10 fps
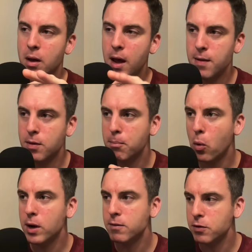and the
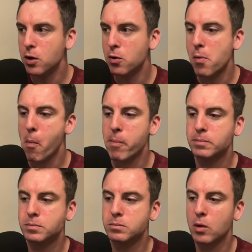point of view
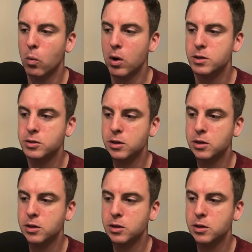was